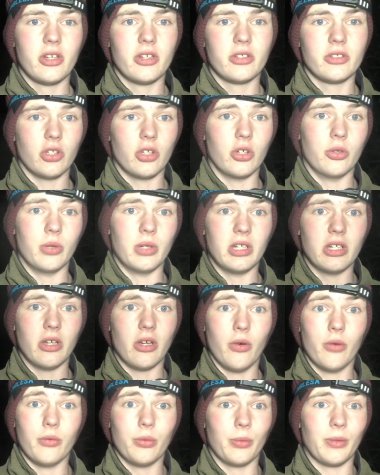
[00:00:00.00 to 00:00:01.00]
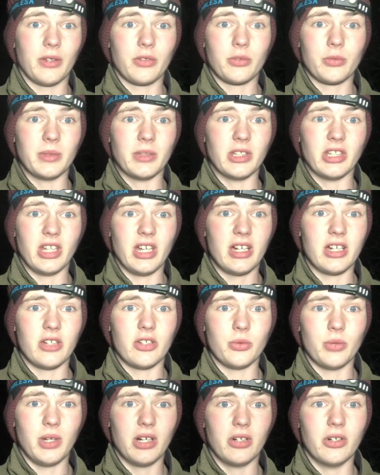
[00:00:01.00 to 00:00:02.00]
So hopefully we'll have some in the night
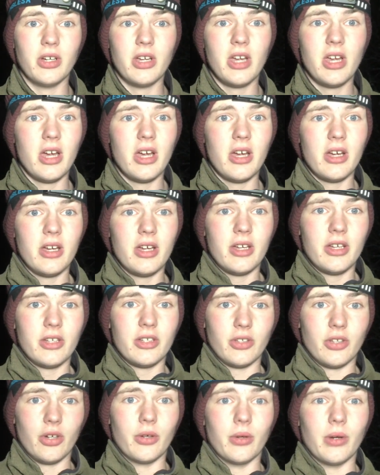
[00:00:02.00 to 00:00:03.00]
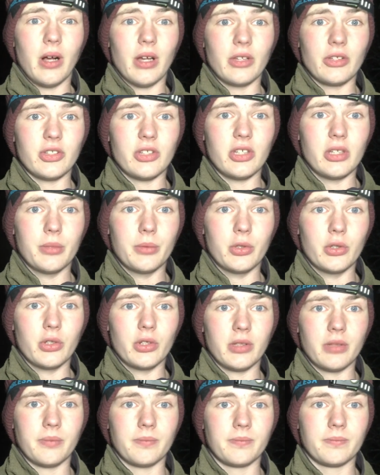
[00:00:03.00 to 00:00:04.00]
as well. So I'll see you in the
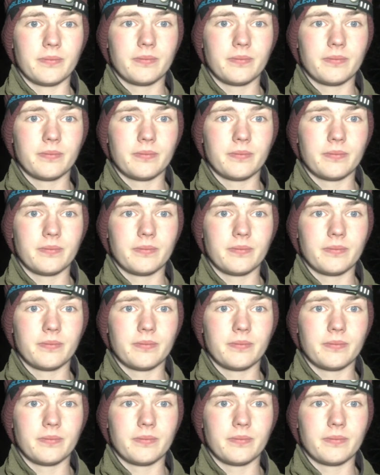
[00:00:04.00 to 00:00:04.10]
morning.